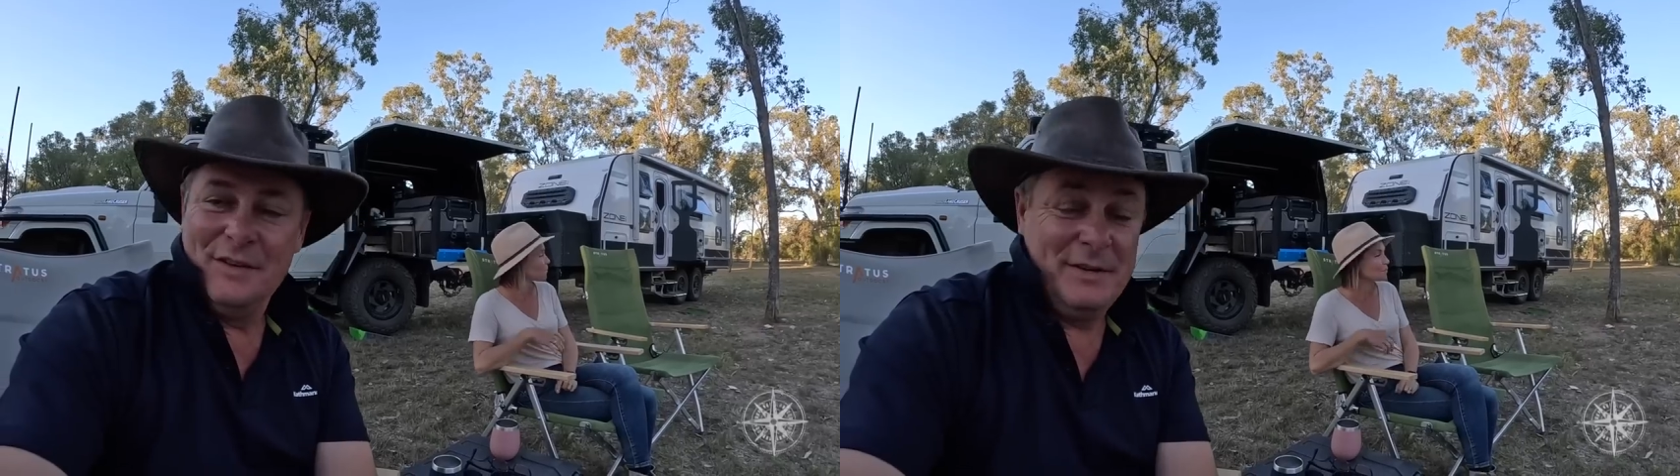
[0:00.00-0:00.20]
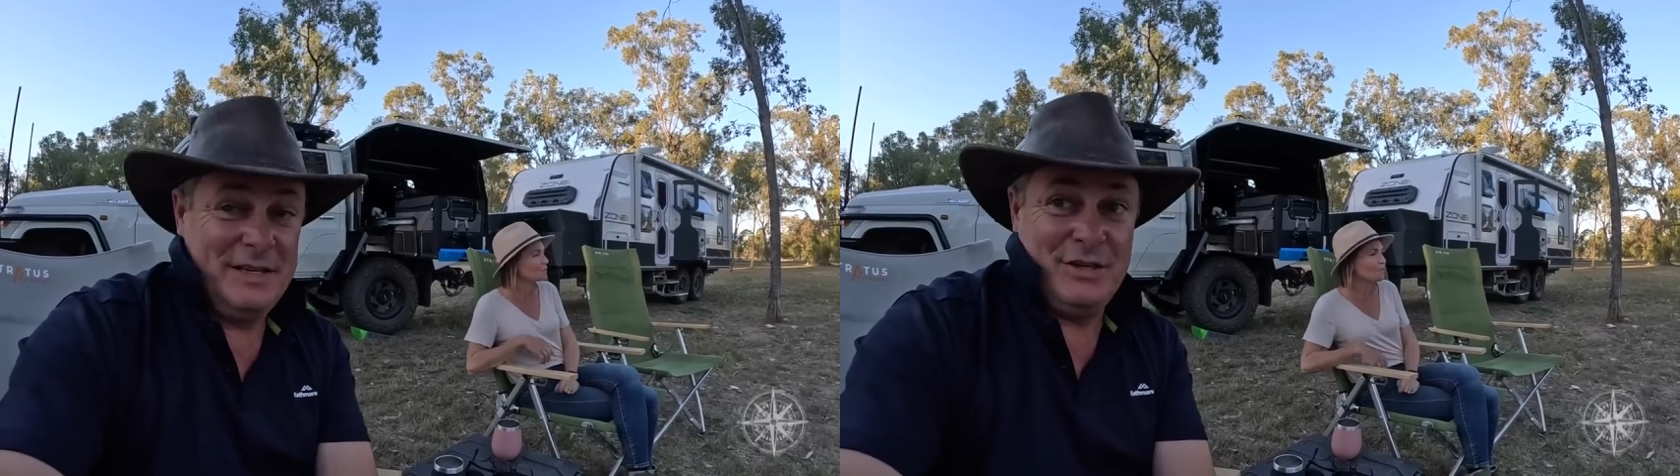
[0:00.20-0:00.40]

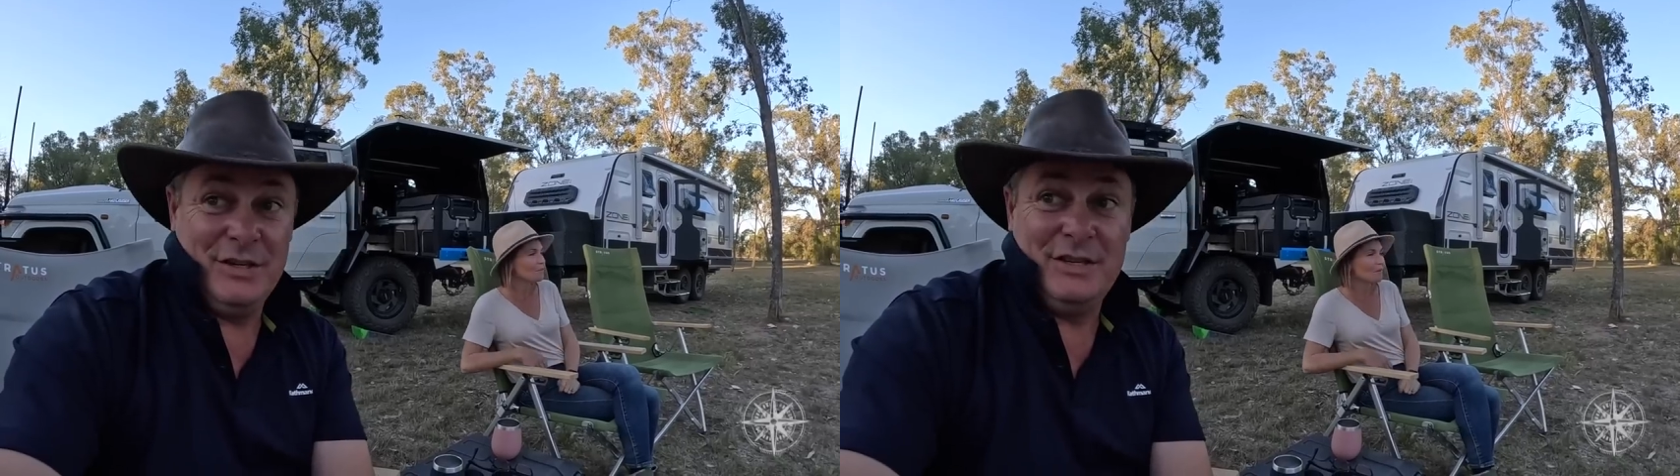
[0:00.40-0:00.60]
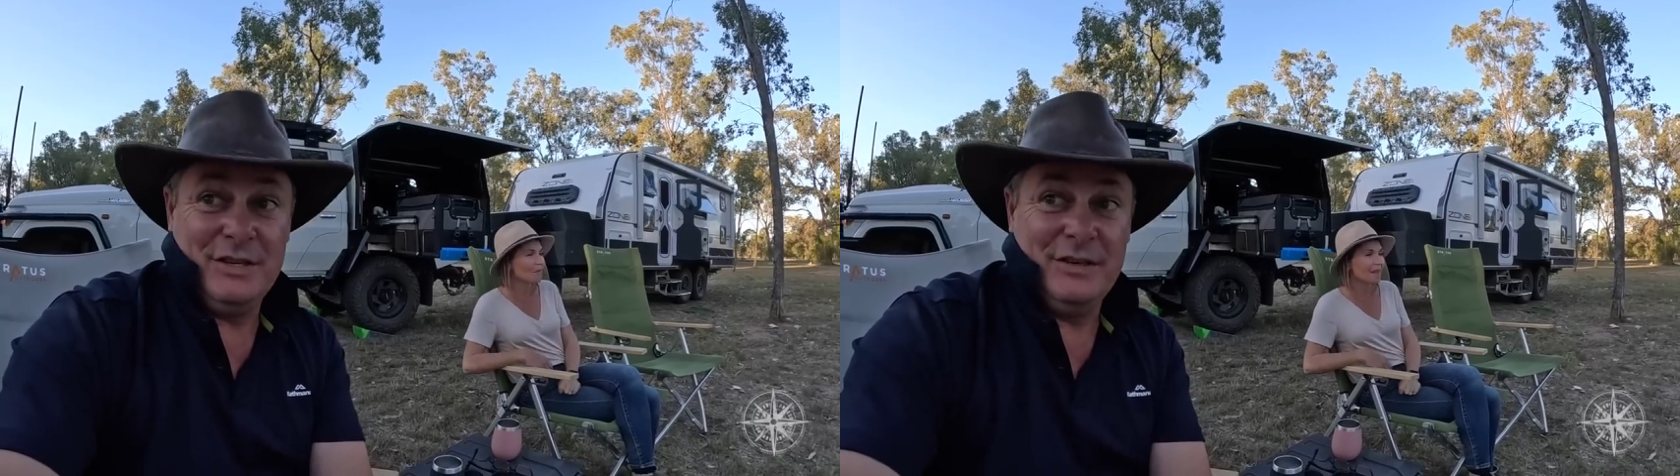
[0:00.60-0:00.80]
We
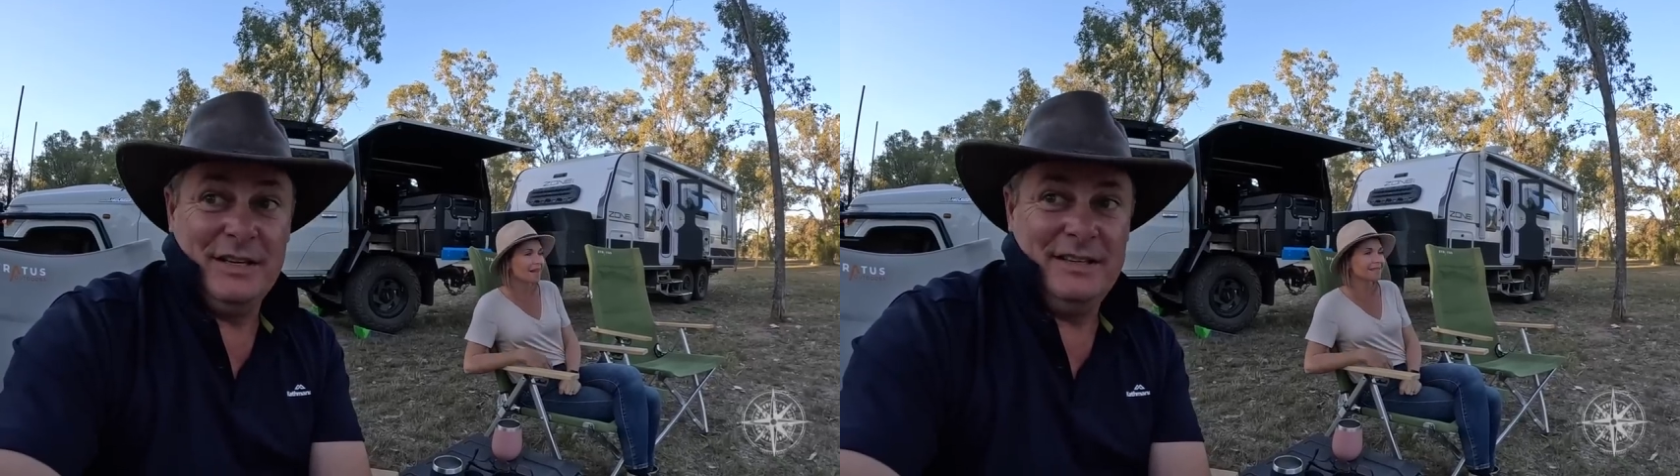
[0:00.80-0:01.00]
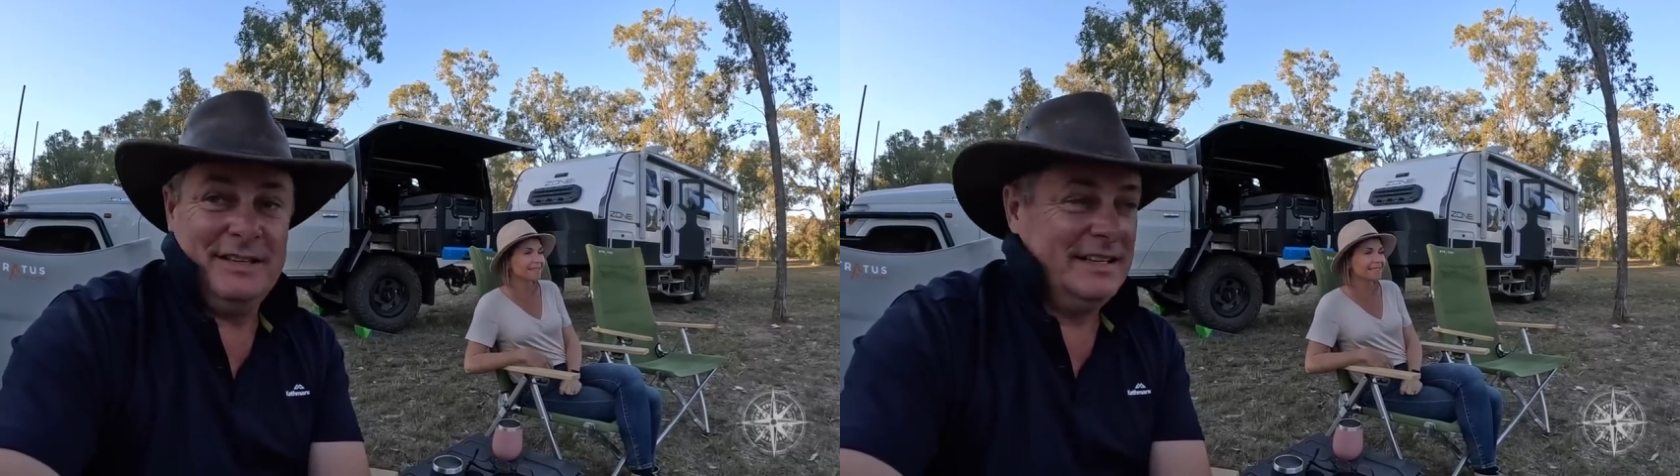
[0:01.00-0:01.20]
should do
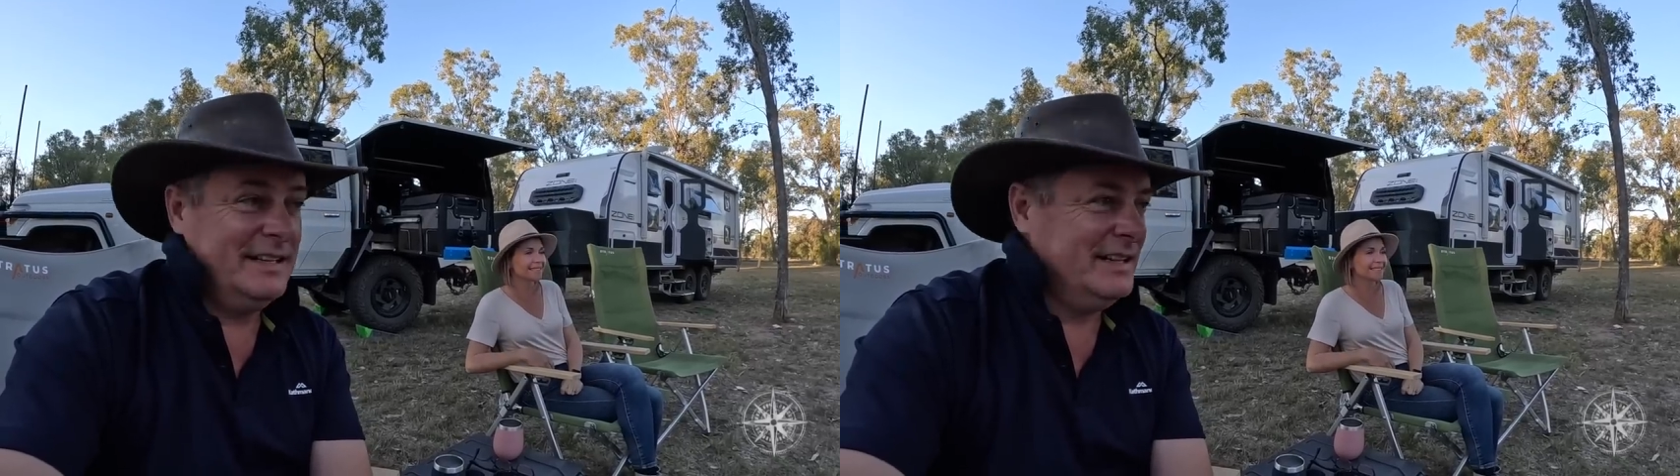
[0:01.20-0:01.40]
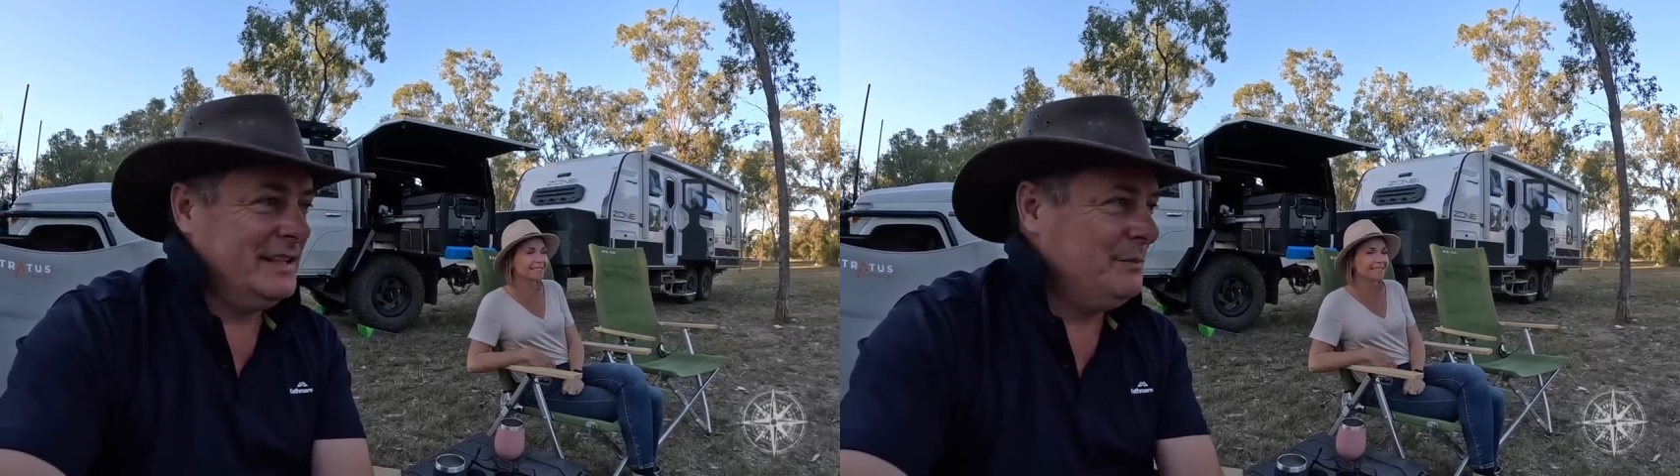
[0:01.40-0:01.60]
it.
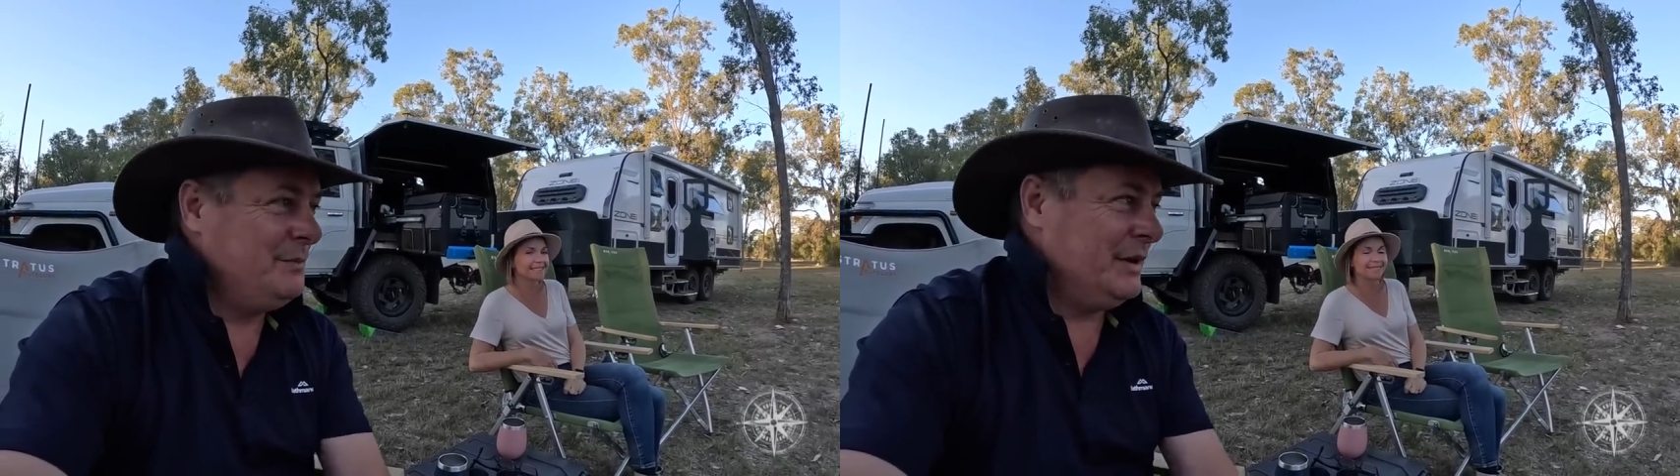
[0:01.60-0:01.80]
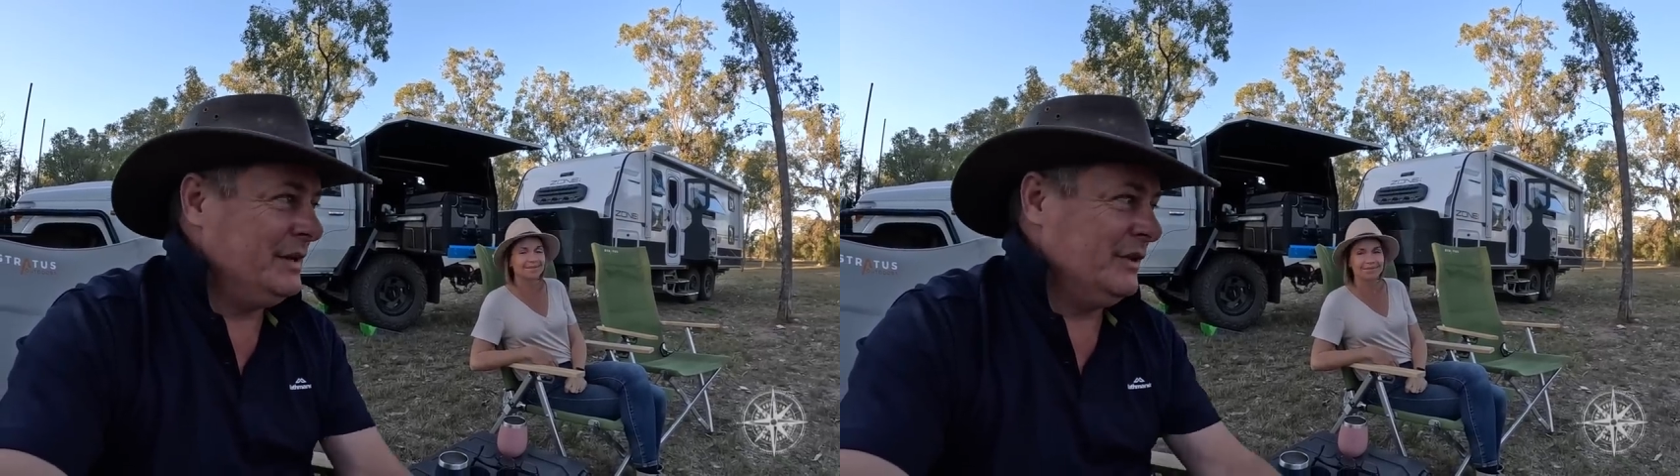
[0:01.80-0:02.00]
Uh, the
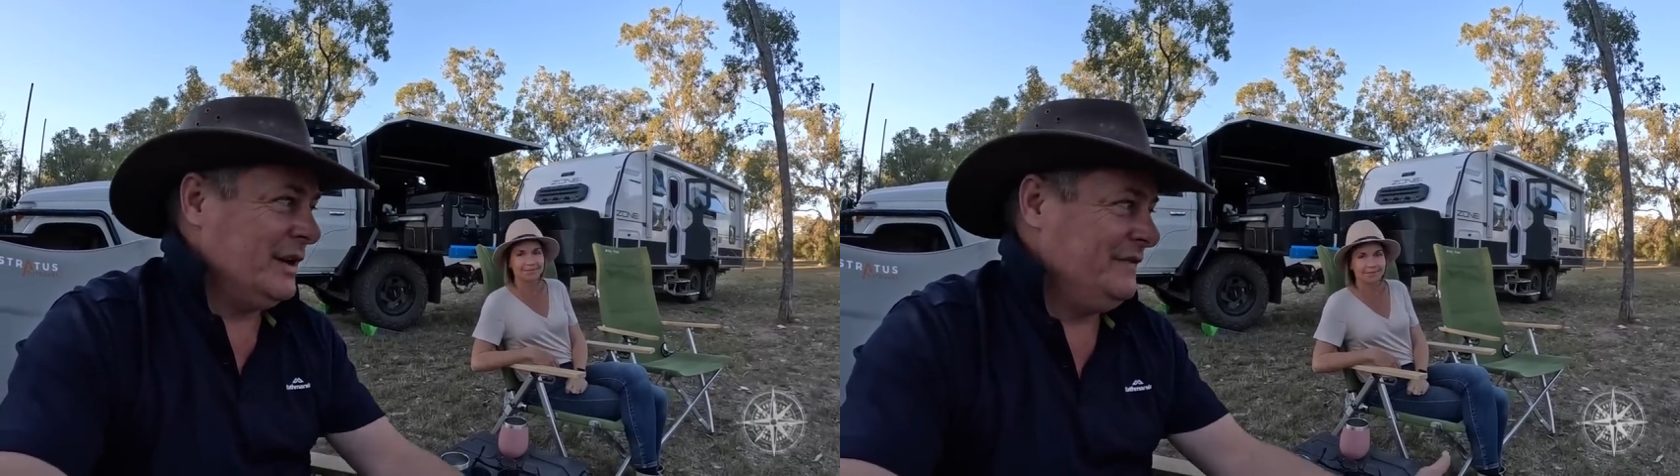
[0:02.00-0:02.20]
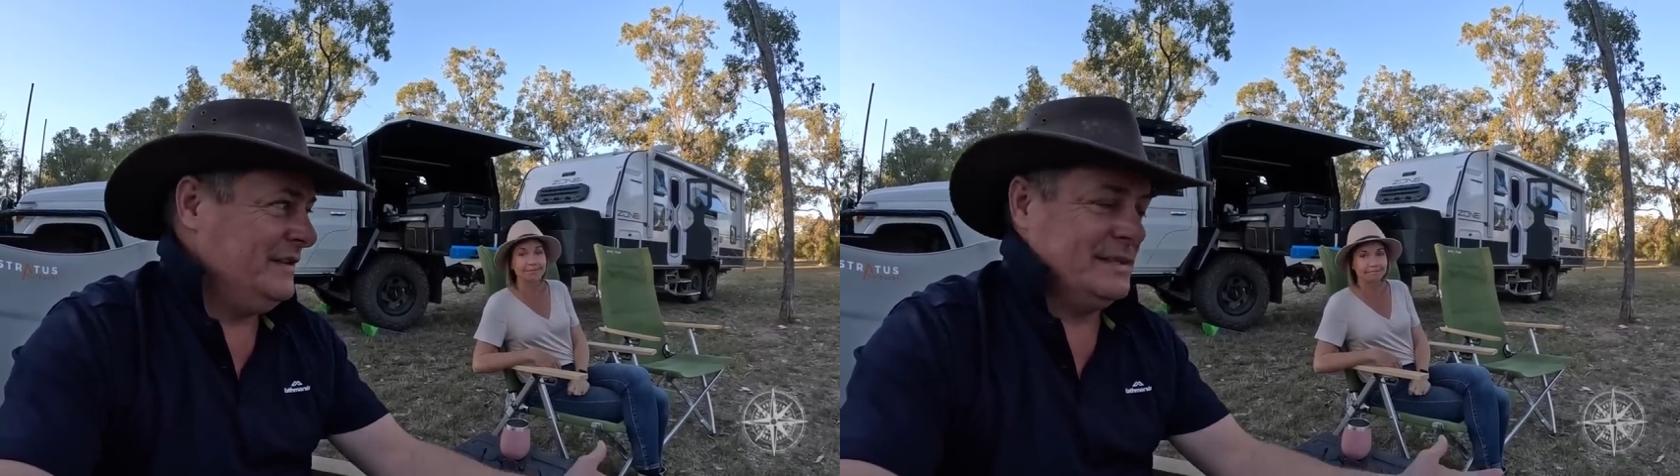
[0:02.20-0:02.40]
bird
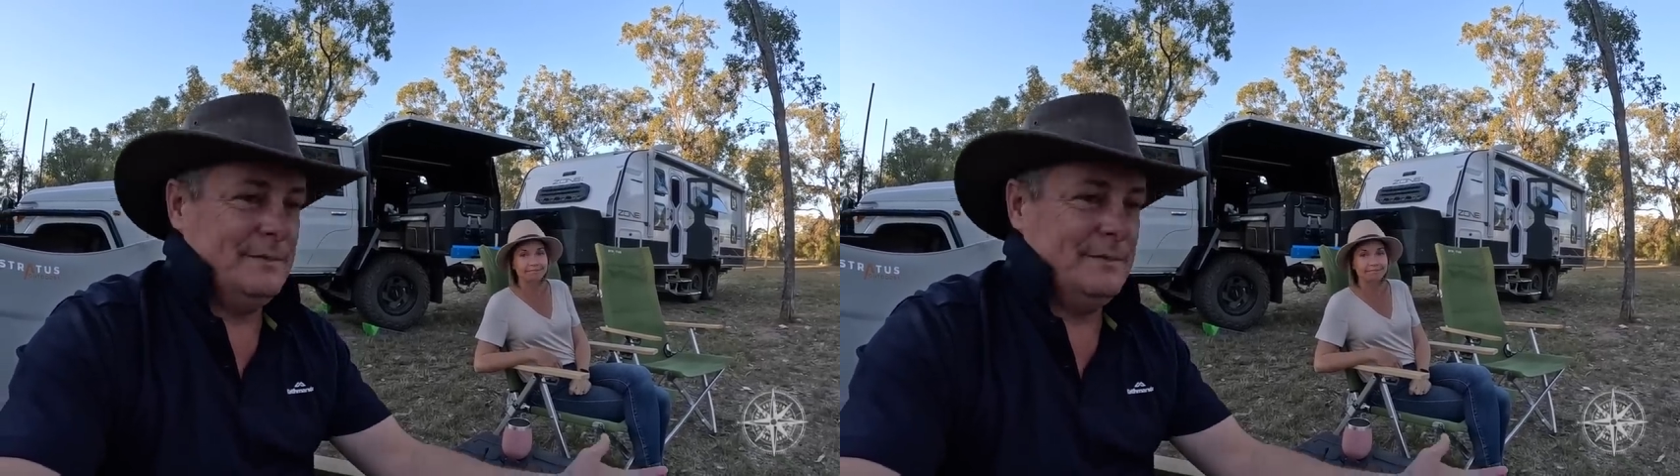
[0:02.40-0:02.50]
life is